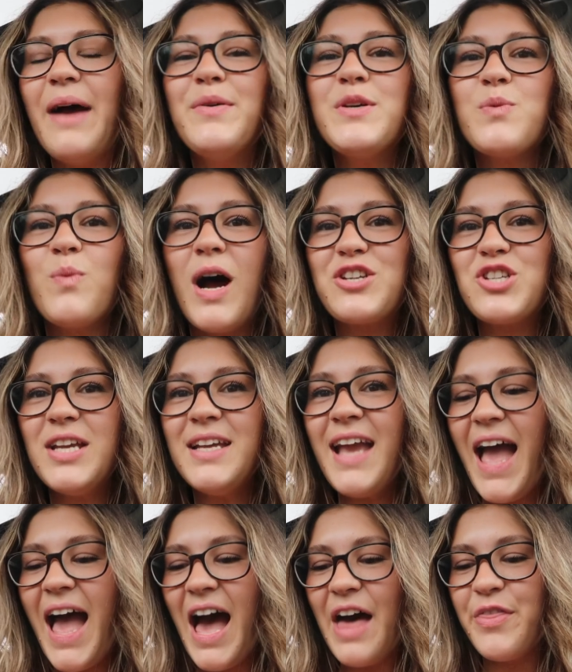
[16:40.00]
I was watching
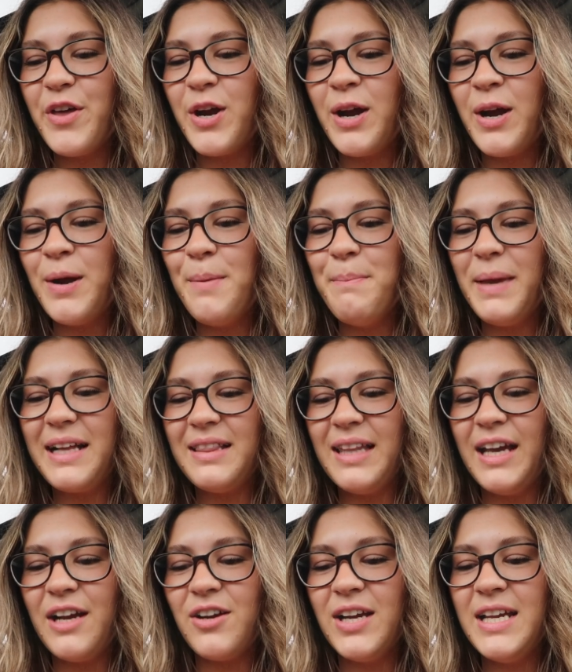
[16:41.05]
Heather
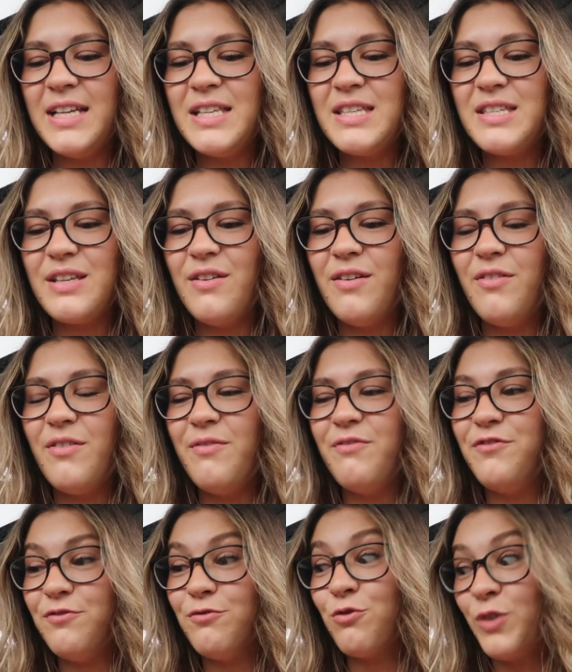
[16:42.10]
McLary's
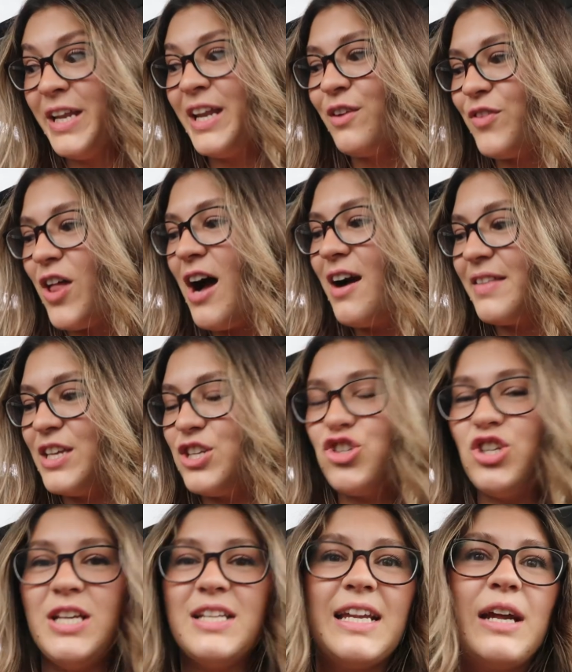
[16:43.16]
reading blog that
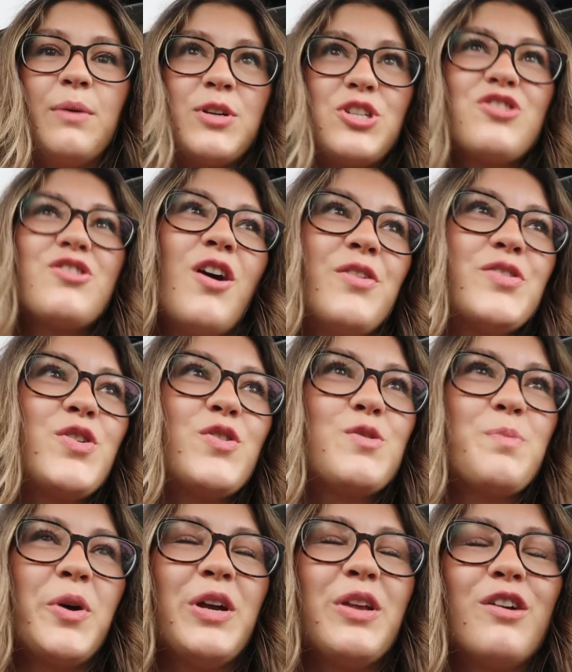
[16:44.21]
she did, which is also
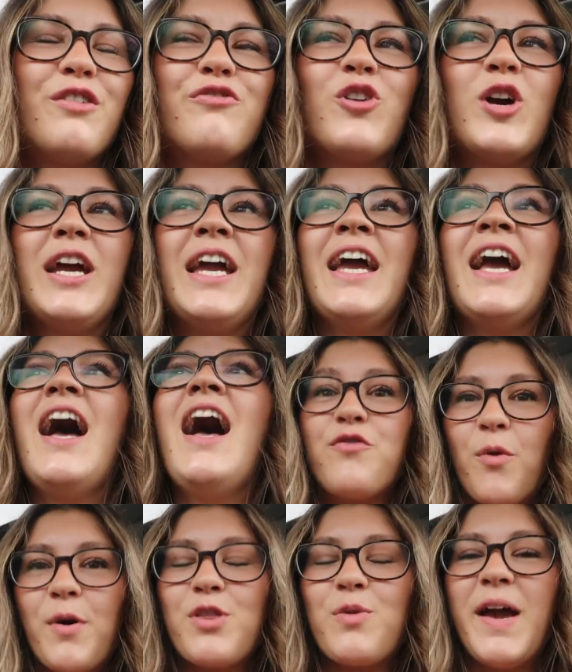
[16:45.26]
spoiler free,
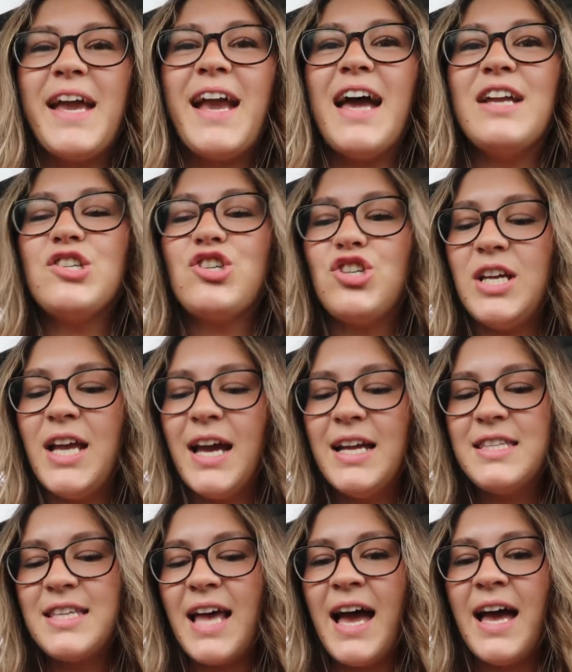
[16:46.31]
Fourth Wing, and she
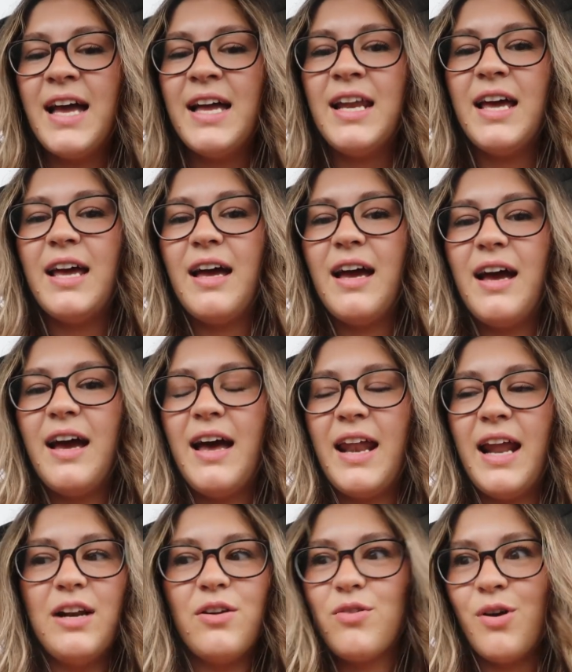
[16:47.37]
had said,
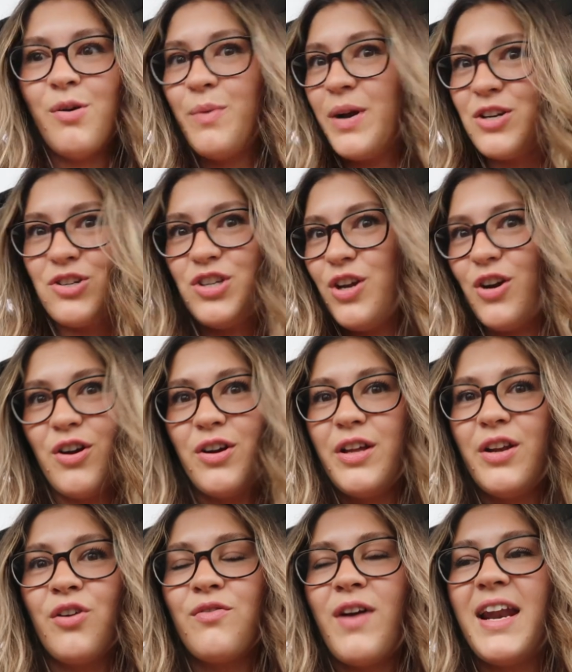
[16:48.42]
and I don't know where she heard
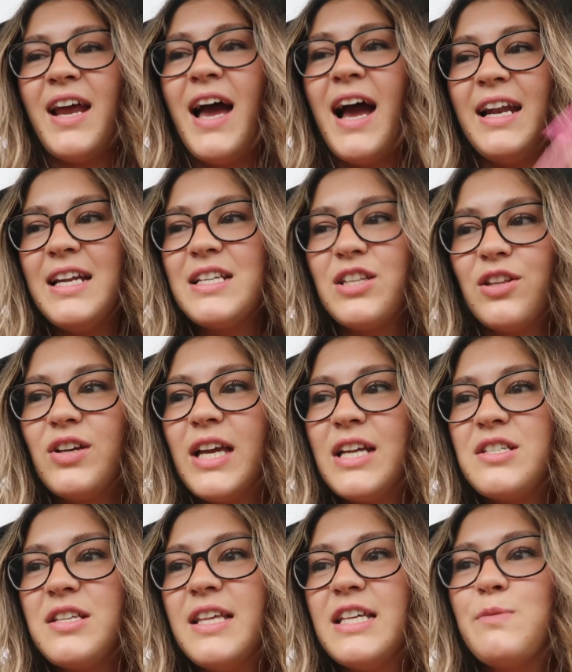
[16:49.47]
it or read it, I need to look
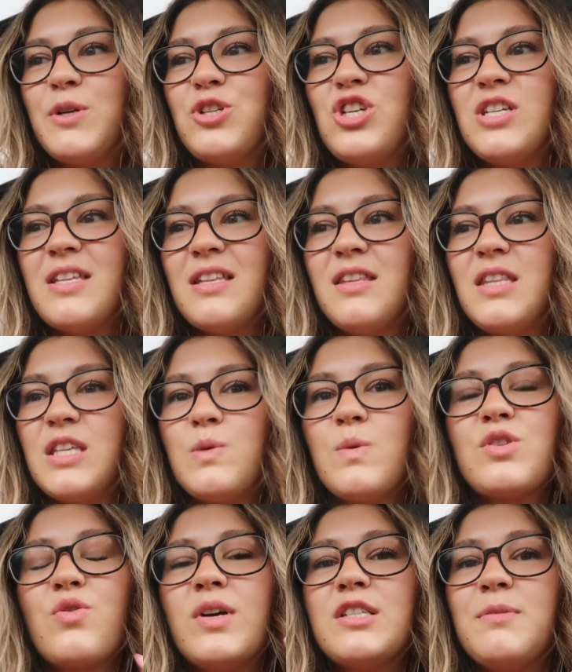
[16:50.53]
into this, but she said that this
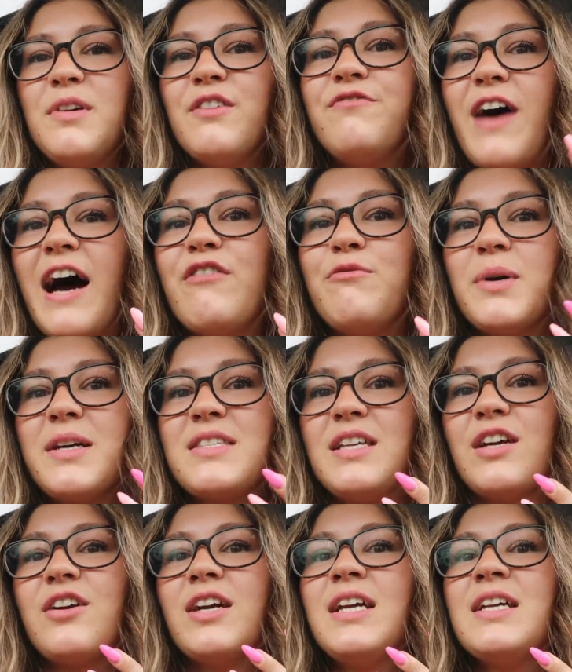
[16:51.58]
was going to be a five book
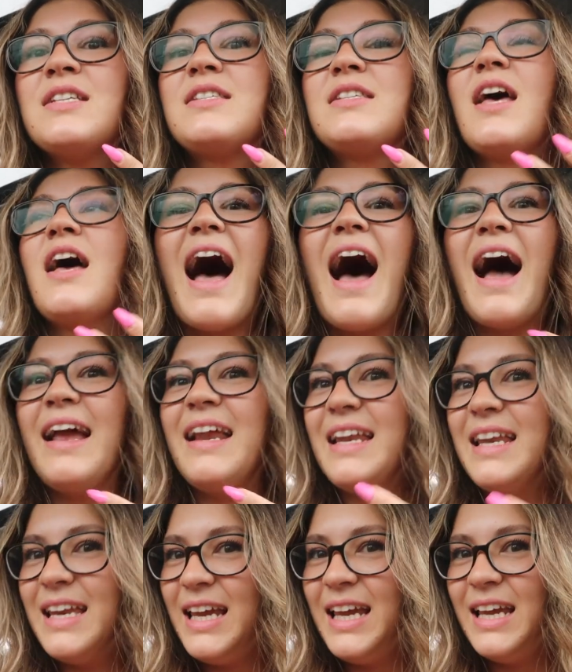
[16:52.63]
series. I
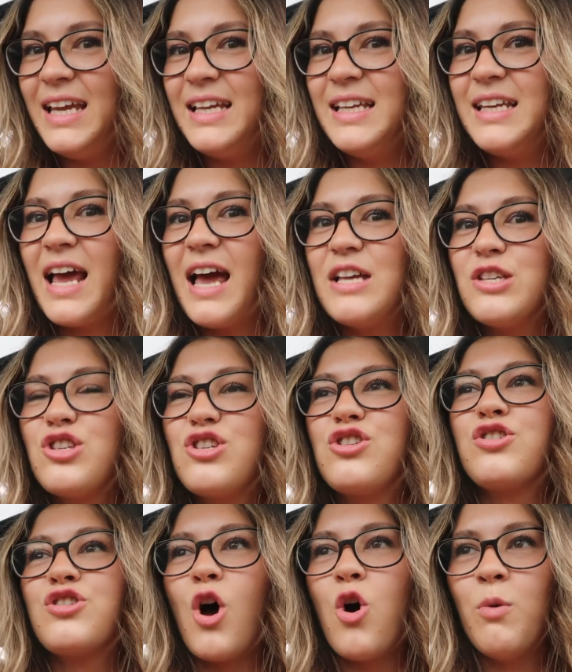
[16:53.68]
need
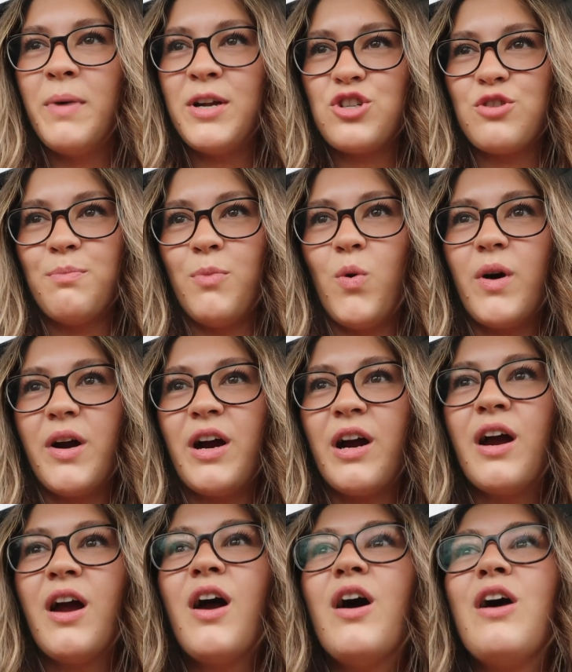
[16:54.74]
so much
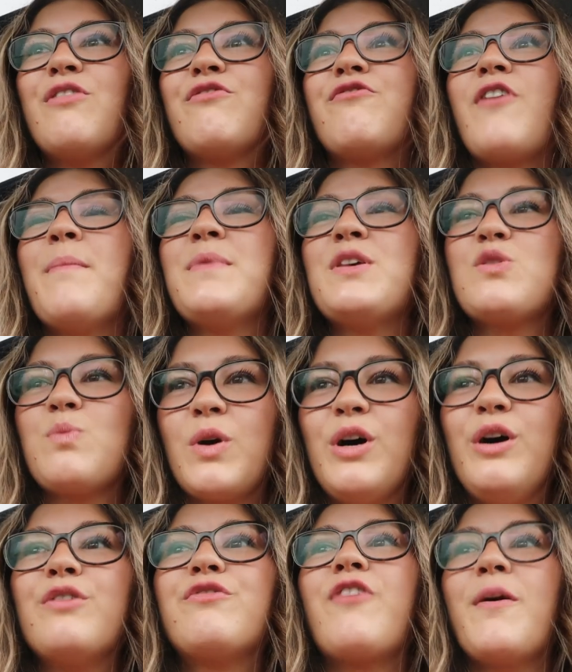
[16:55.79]
more from this
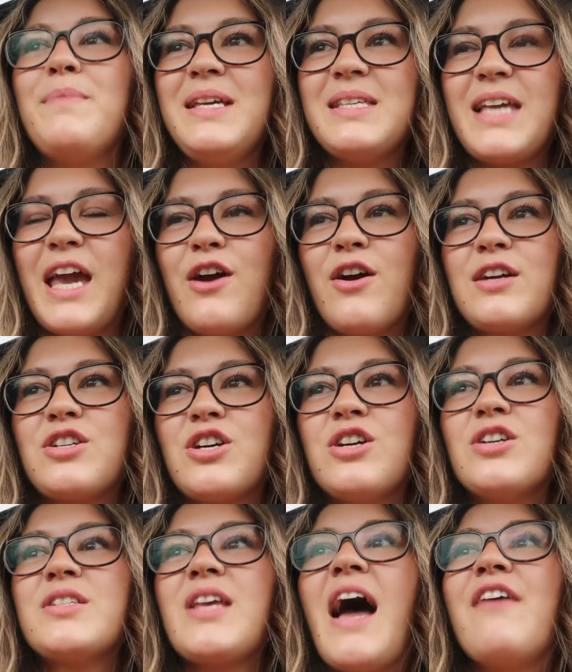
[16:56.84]
world, from these
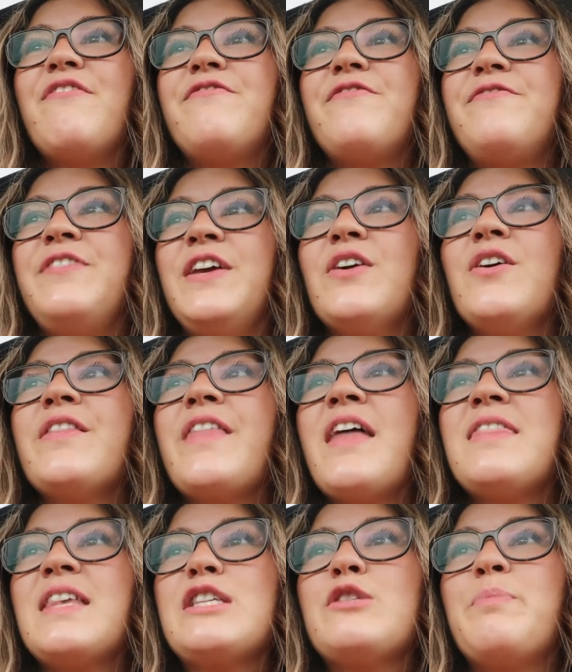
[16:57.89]
characters. I feel
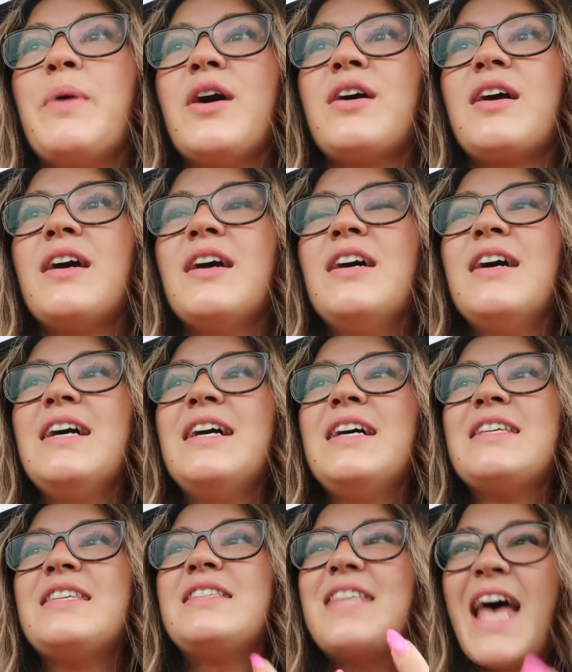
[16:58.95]
that this book
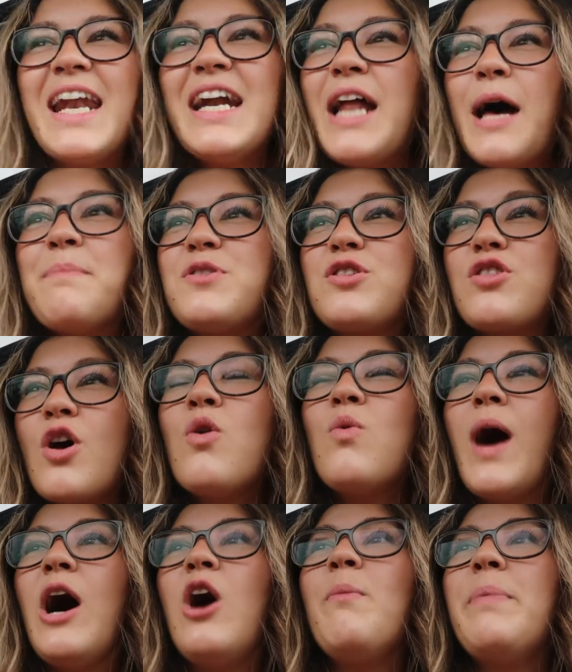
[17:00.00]
set it up so
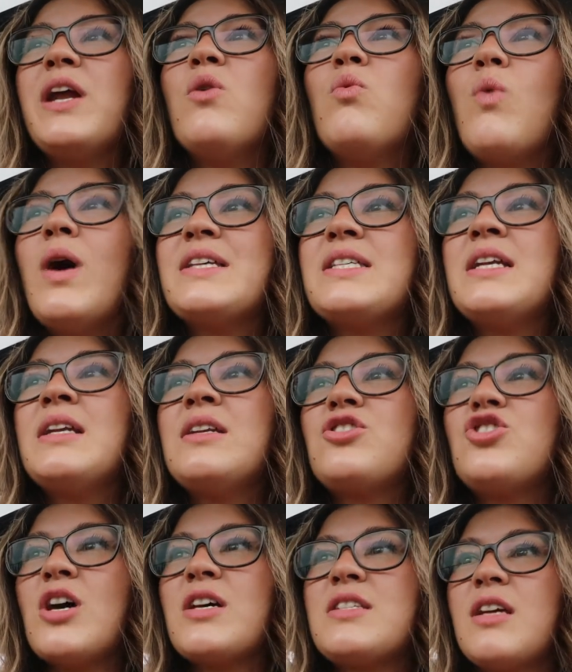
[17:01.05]
well, but it wasn't
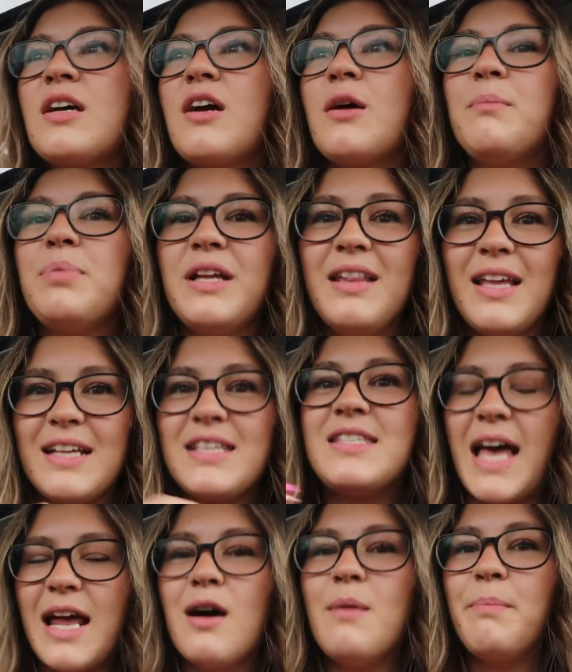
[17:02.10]
just a complete like
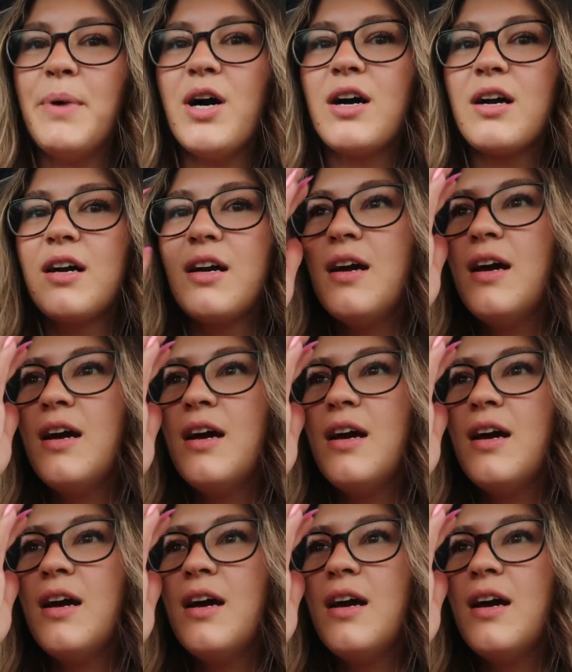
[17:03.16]
setup book.